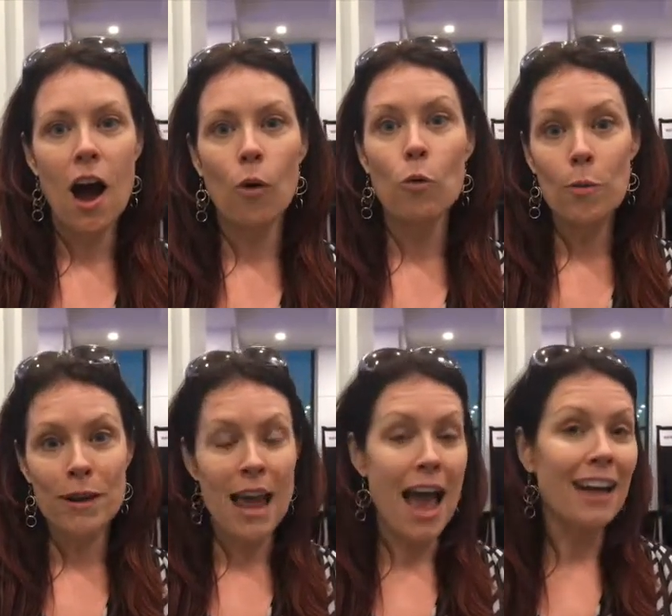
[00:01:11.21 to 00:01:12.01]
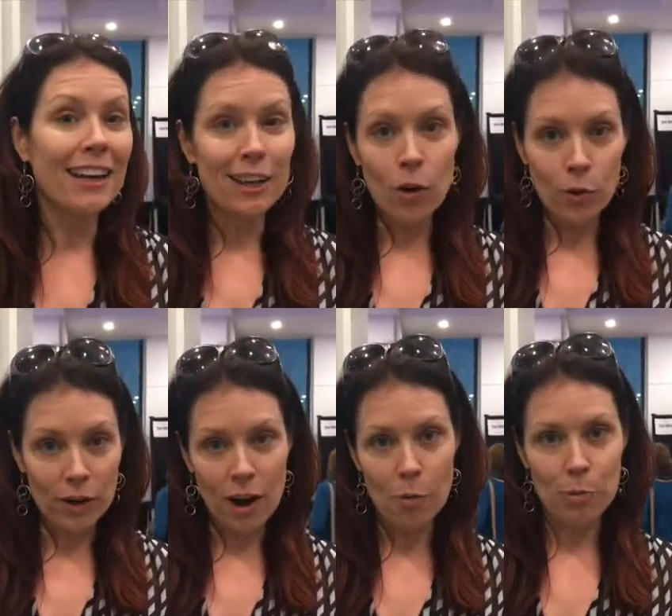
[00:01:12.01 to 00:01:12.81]
a woman and I can own
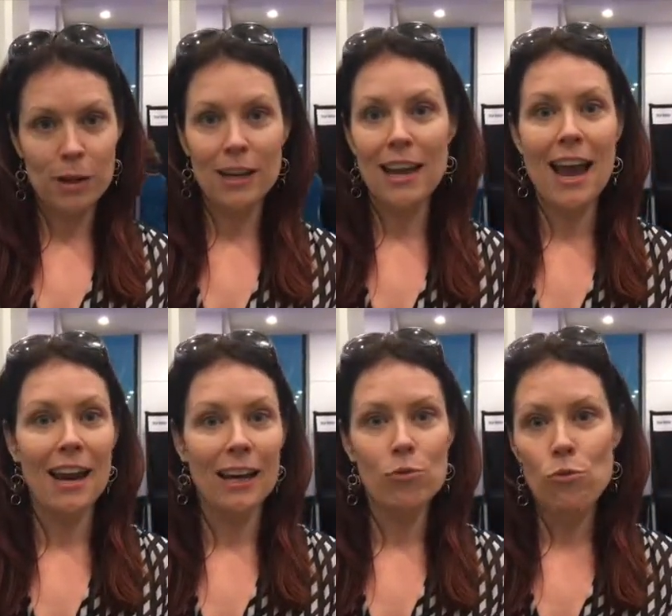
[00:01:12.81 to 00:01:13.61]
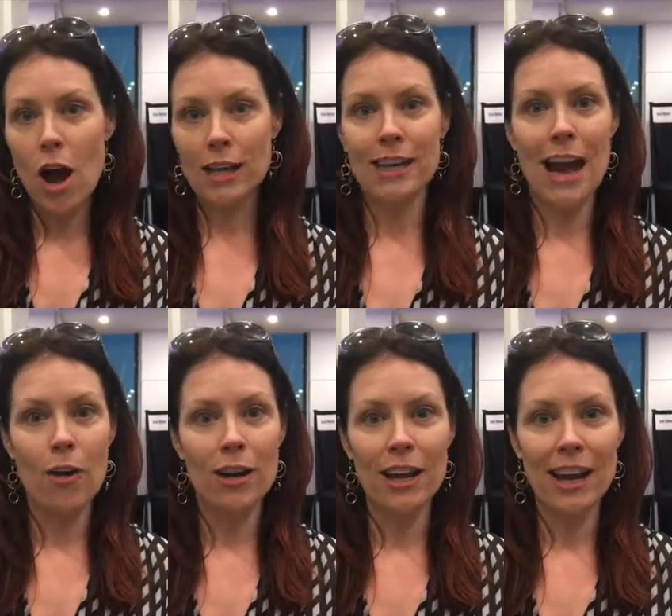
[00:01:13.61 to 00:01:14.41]
a company and I can rock it
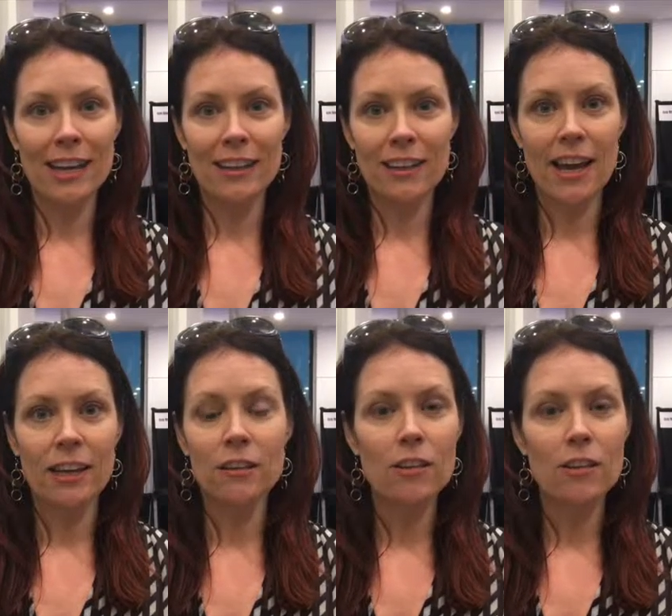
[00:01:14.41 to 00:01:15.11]
out and I can like